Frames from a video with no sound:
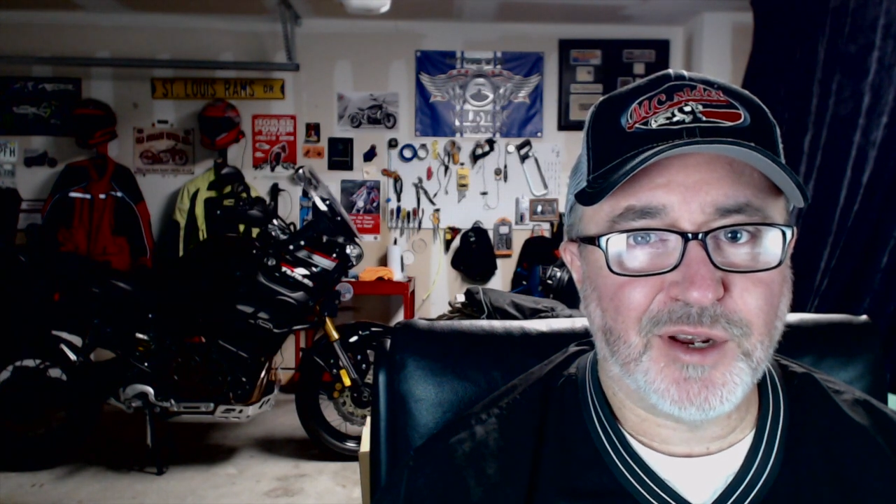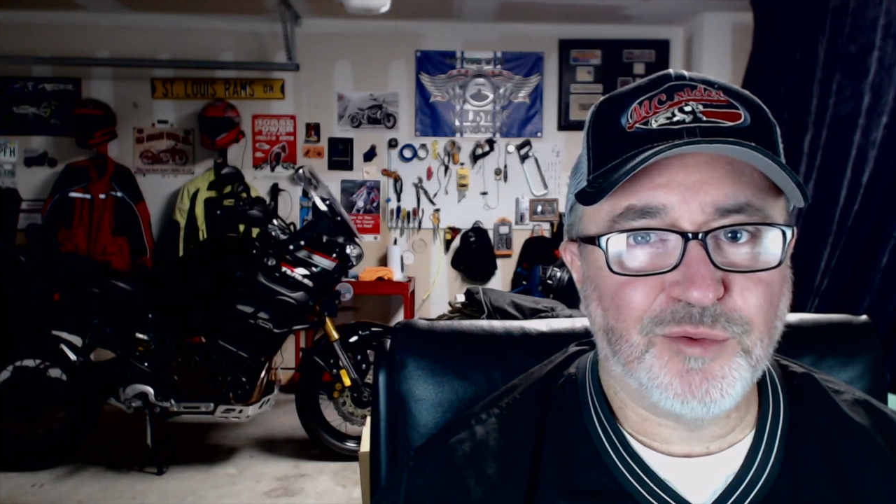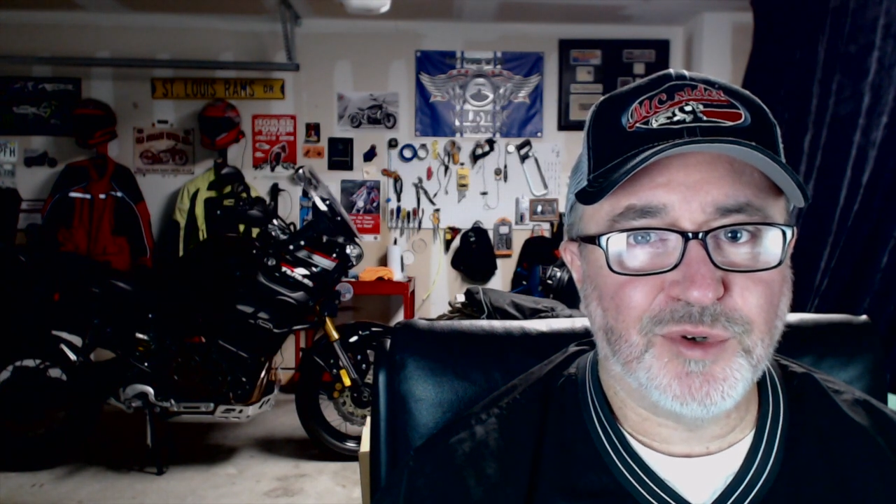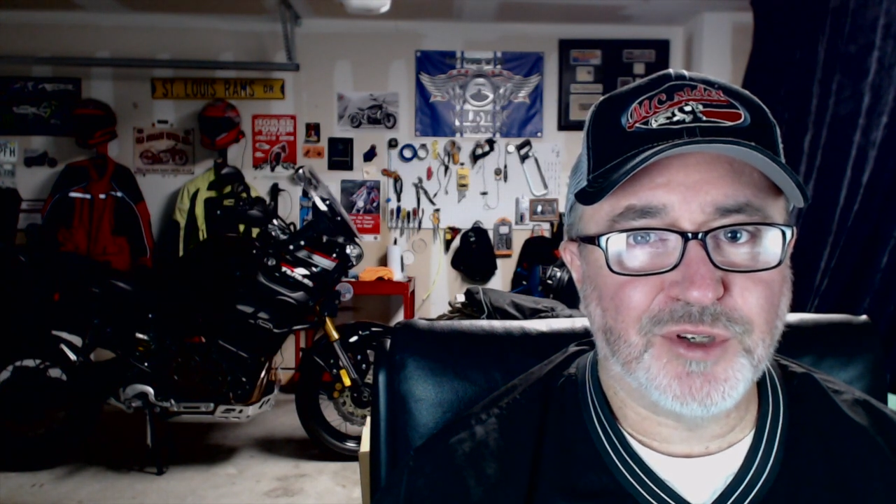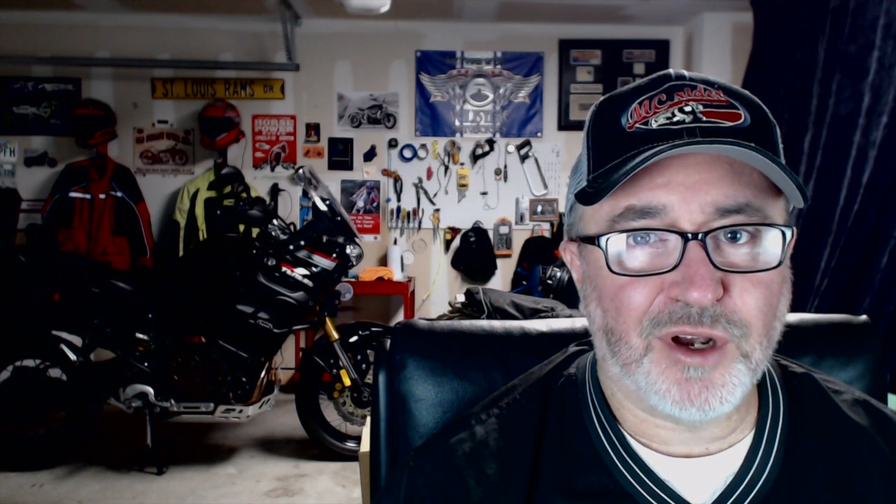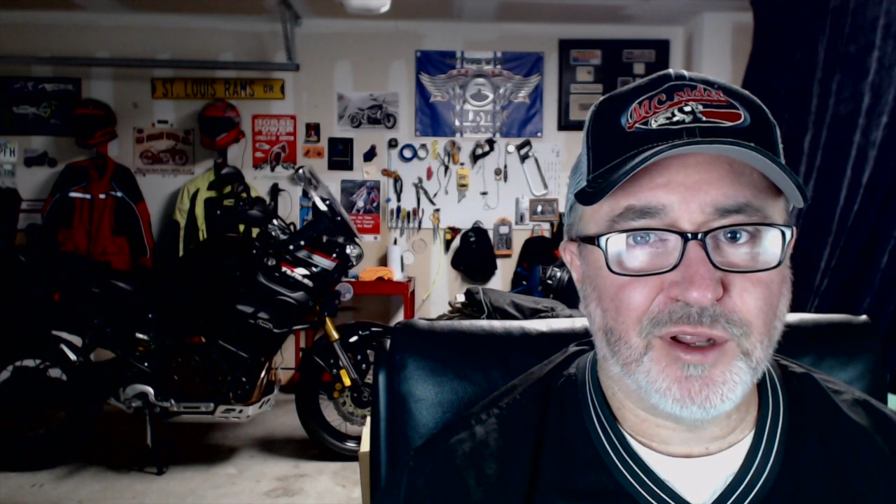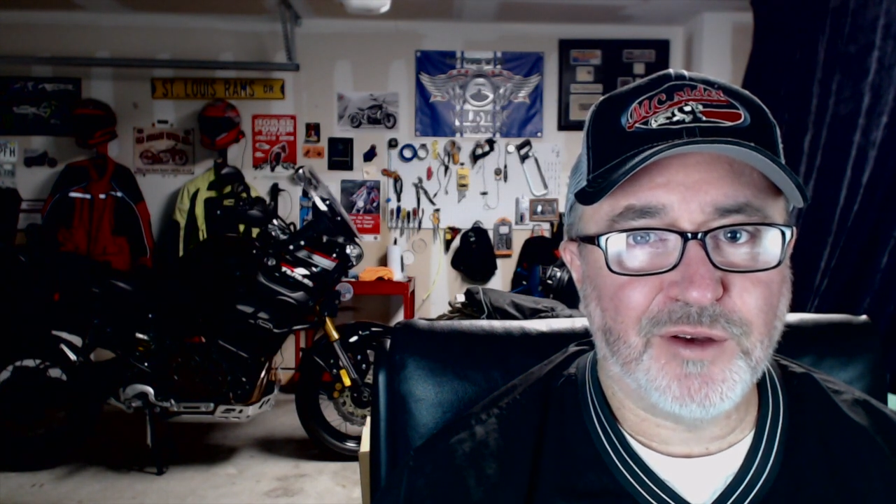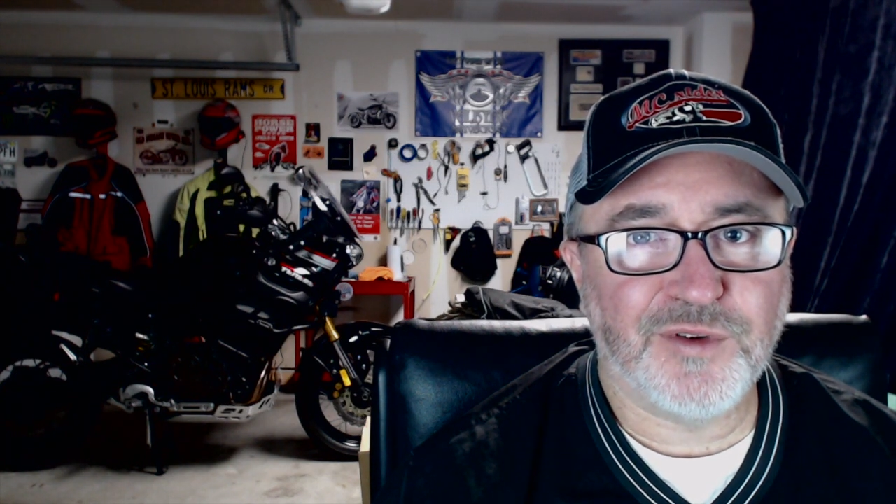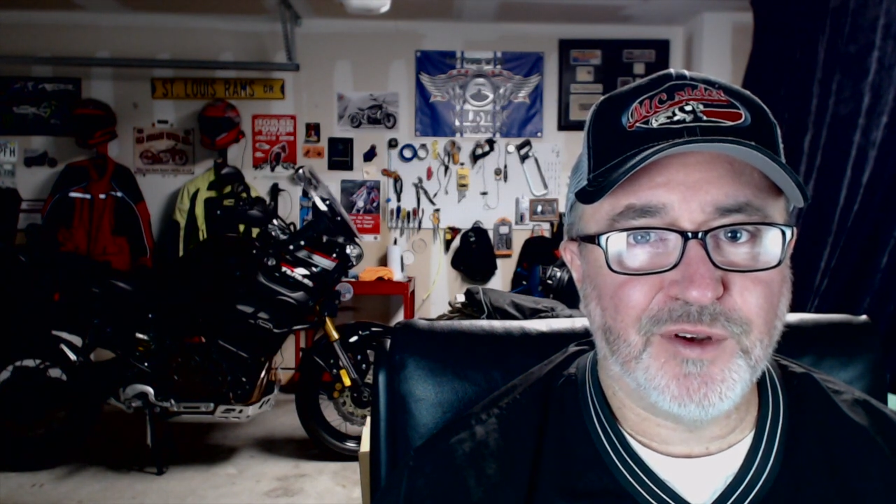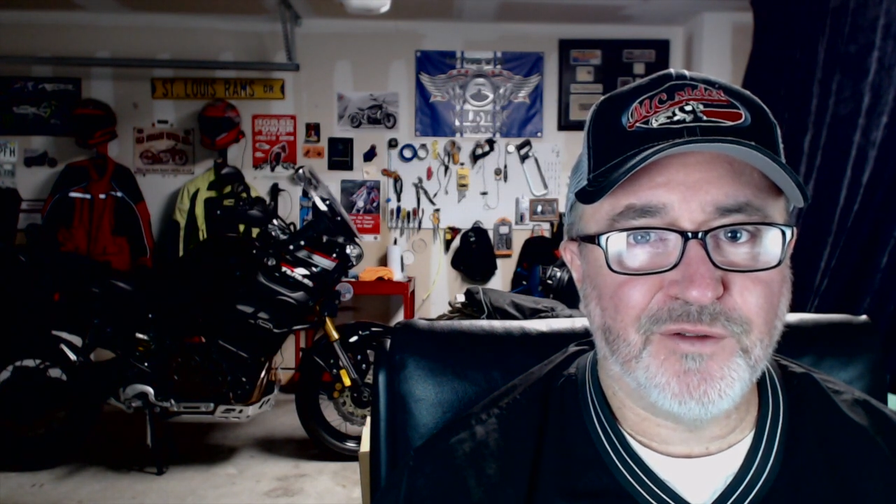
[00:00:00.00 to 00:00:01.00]
I wish all
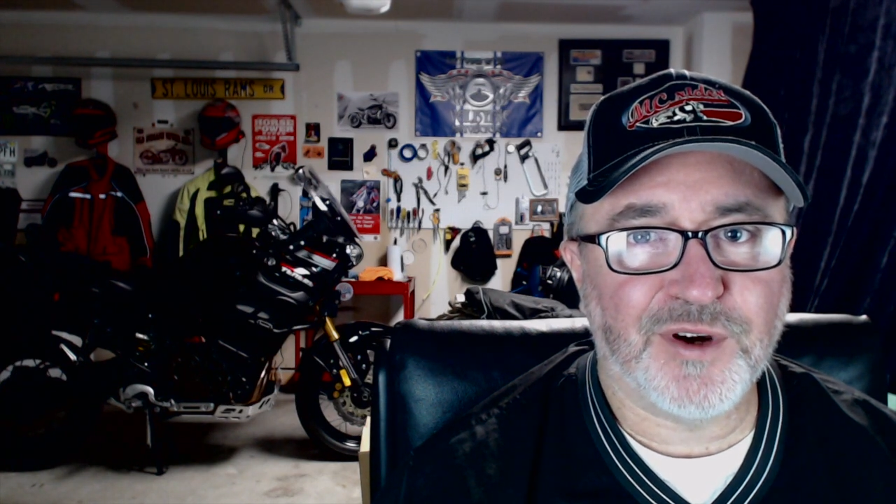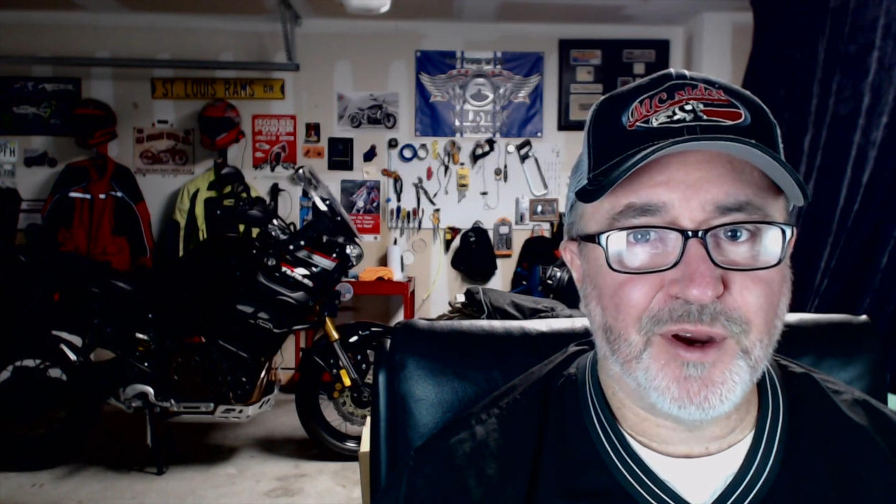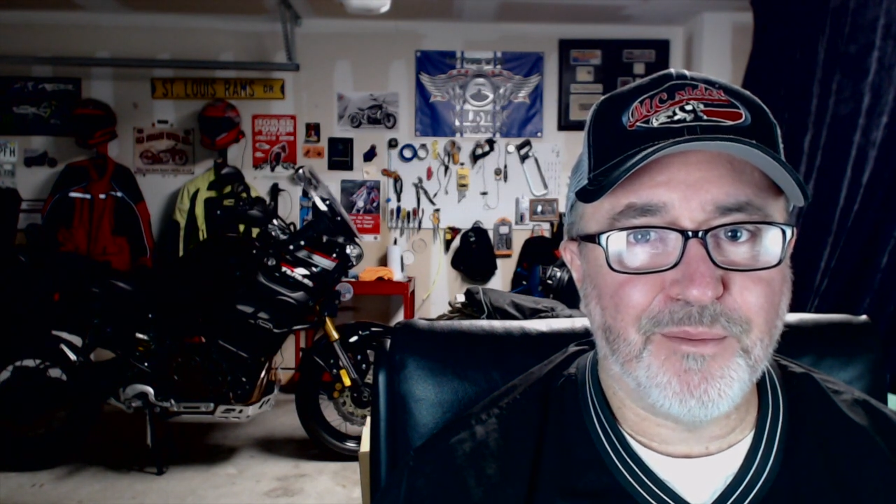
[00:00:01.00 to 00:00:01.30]
of you a very